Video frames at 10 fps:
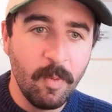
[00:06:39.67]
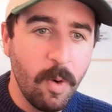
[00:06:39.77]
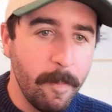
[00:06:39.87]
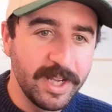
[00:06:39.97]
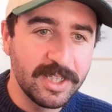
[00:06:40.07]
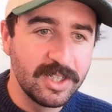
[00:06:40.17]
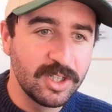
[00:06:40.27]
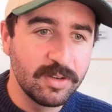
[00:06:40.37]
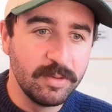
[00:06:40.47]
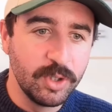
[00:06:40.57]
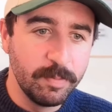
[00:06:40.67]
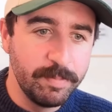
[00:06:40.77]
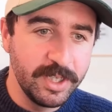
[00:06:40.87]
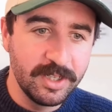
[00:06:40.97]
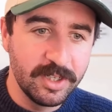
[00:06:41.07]
What best describes your
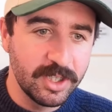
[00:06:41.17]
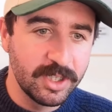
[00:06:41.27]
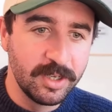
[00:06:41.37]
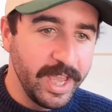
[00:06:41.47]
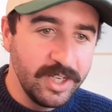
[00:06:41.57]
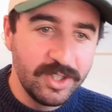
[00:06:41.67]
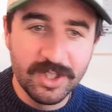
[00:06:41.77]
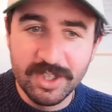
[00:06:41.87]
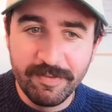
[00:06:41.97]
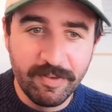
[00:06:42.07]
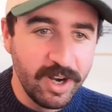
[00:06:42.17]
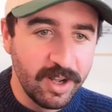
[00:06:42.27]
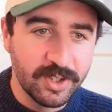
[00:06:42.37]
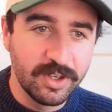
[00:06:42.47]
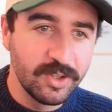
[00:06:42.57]
business? Agency,
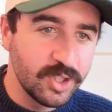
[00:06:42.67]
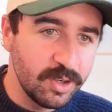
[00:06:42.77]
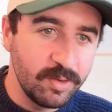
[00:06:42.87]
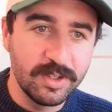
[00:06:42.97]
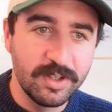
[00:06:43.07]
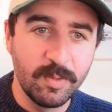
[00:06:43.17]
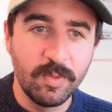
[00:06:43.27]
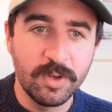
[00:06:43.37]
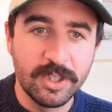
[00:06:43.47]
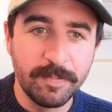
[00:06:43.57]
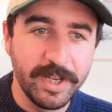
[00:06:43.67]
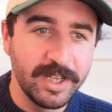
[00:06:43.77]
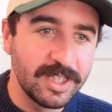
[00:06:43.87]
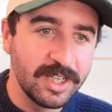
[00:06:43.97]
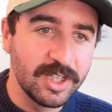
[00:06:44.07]
freelancer, consultant. What's the
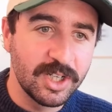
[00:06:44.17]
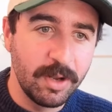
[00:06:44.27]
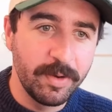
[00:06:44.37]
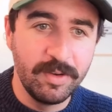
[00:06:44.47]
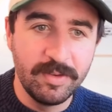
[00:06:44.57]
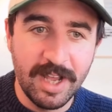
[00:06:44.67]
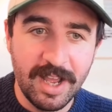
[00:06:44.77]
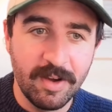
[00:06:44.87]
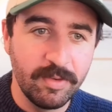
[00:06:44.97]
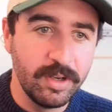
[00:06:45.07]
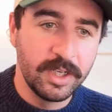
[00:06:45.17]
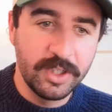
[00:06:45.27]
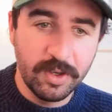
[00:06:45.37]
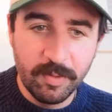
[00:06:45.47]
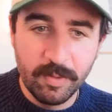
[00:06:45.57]
biggest thing slowing you down? I
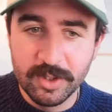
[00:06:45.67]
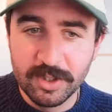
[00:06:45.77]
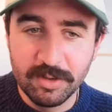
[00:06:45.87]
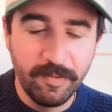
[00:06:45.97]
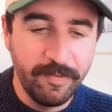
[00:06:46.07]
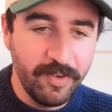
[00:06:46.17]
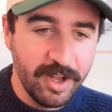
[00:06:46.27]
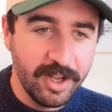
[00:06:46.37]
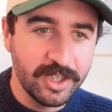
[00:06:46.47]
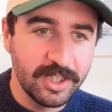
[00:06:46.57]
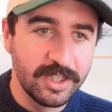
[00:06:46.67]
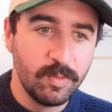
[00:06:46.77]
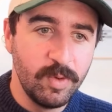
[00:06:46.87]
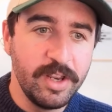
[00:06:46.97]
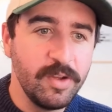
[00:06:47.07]
don't know what to do first.
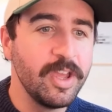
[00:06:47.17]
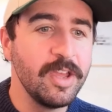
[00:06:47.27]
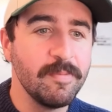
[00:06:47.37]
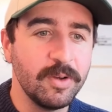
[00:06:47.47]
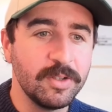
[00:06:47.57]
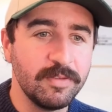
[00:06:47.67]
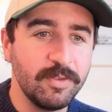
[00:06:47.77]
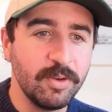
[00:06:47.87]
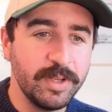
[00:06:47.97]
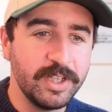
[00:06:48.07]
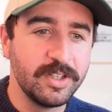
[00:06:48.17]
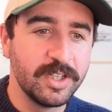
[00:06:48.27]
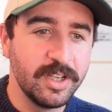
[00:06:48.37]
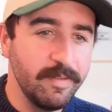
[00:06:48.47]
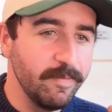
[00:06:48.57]
Where do you keep most of your
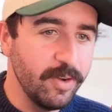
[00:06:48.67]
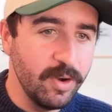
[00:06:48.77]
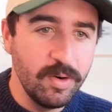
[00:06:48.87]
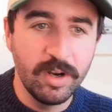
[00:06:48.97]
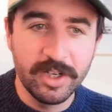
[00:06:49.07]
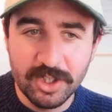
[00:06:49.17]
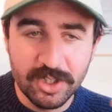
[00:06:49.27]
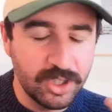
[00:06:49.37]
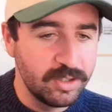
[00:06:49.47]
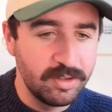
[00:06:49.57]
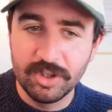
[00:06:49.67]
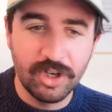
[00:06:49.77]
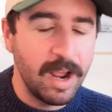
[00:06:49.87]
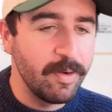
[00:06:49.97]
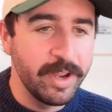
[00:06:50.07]
business info? It's just
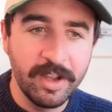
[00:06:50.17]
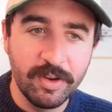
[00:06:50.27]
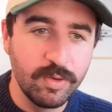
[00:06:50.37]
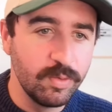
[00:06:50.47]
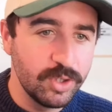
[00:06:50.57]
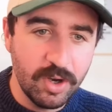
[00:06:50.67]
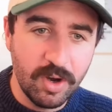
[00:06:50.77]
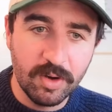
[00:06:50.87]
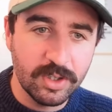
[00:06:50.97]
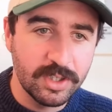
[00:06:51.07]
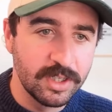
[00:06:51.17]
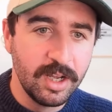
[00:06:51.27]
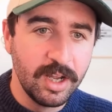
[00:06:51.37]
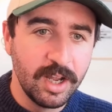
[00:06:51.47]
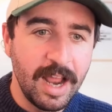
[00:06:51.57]
drowning in Google Docs.
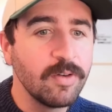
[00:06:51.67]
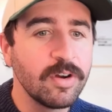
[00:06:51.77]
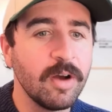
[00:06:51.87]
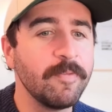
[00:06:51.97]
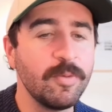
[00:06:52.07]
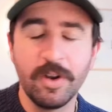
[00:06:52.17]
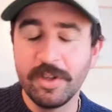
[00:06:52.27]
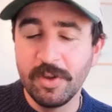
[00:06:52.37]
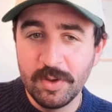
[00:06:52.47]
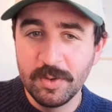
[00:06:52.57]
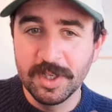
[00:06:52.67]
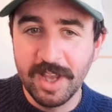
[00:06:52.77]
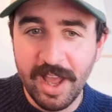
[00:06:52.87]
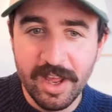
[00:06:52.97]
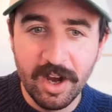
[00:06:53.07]
And how comfortable are you using
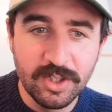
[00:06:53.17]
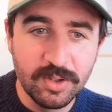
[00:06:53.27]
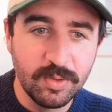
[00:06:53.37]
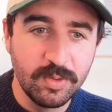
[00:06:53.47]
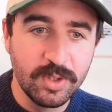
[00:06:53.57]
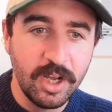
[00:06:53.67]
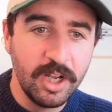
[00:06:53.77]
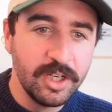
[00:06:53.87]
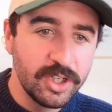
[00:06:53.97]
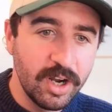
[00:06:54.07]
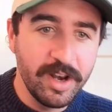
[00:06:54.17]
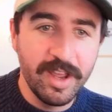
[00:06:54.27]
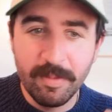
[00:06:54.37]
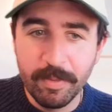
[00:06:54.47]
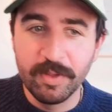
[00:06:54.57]
AI tools? Tried
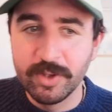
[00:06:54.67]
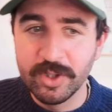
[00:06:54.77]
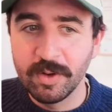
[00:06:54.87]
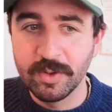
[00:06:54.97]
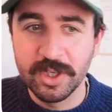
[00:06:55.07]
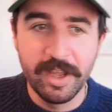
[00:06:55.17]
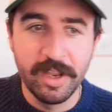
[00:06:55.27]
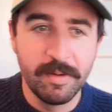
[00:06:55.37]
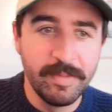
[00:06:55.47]
it, but the results are hit and